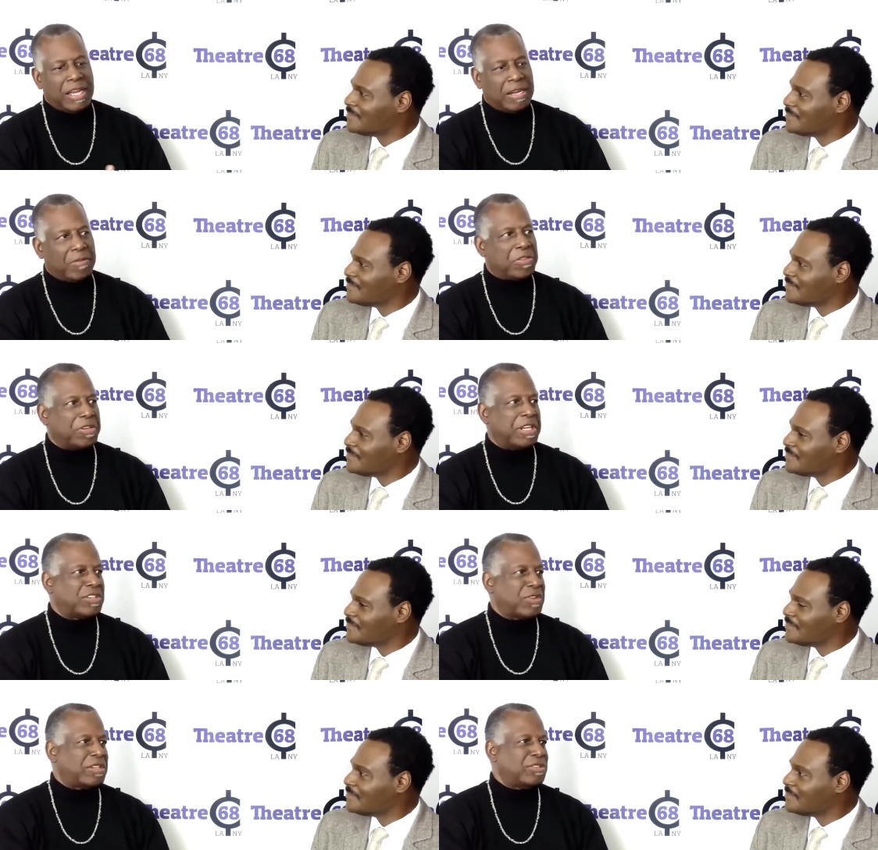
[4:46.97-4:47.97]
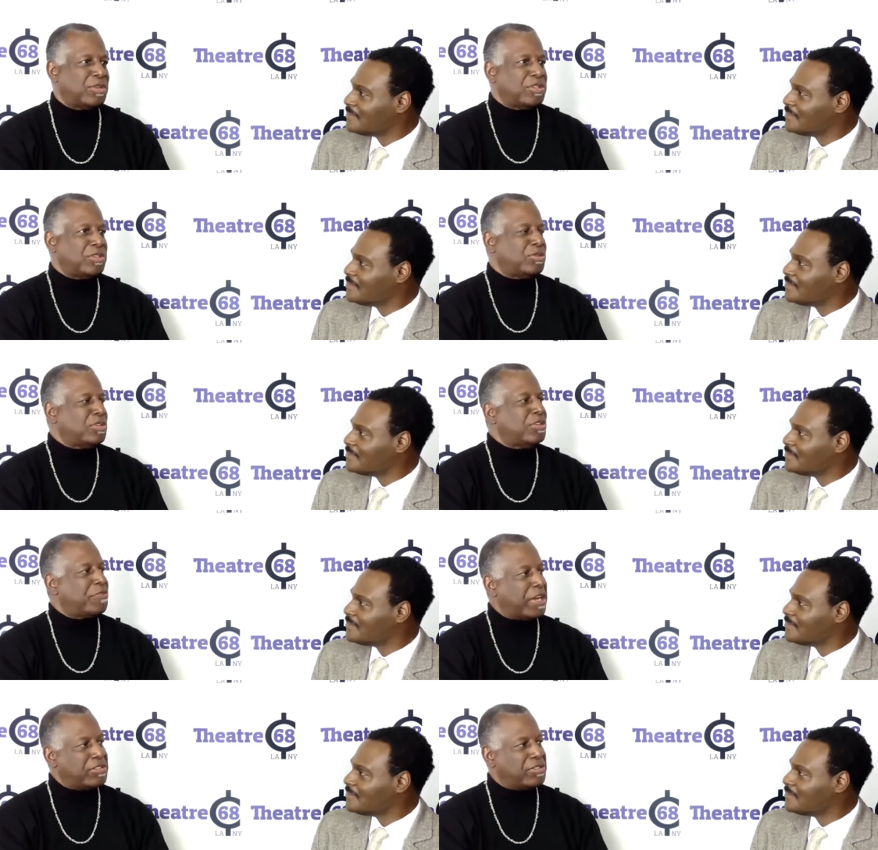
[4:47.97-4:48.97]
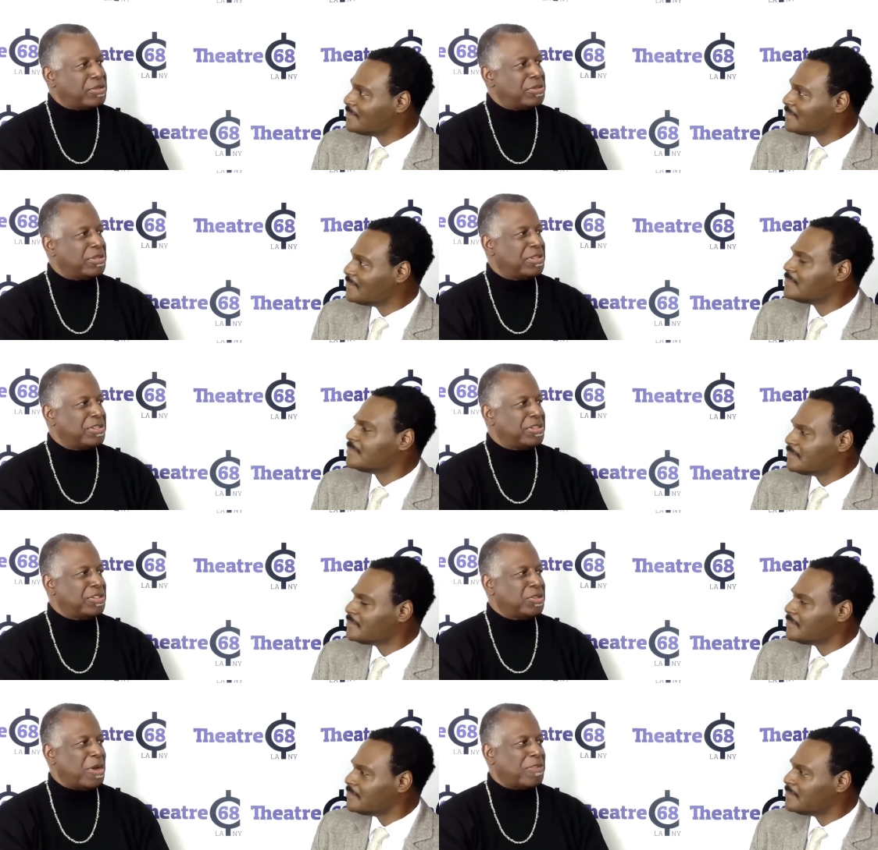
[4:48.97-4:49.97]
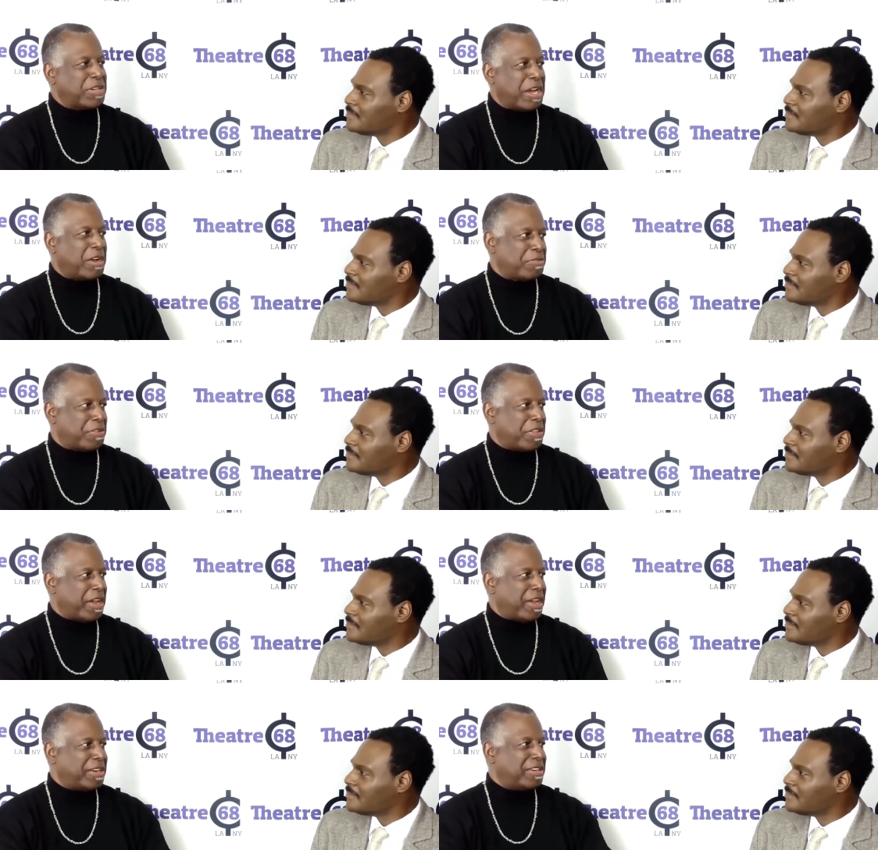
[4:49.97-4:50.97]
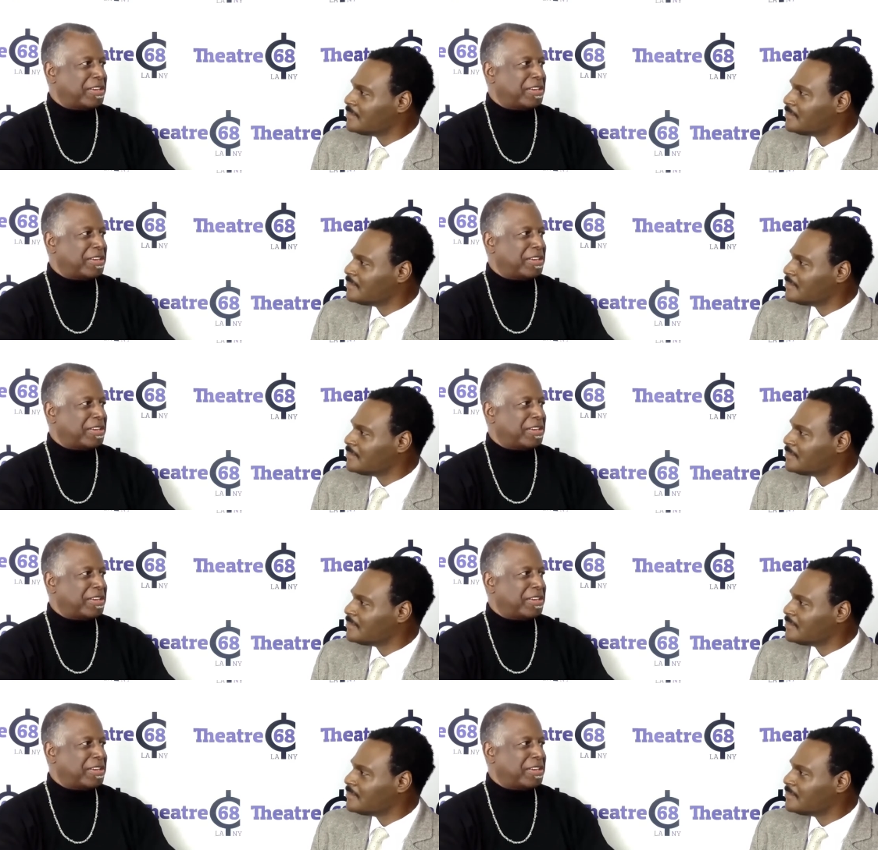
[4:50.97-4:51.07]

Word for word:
Speaker 1: and everything they try to do to you to defend you, you have a counter for that.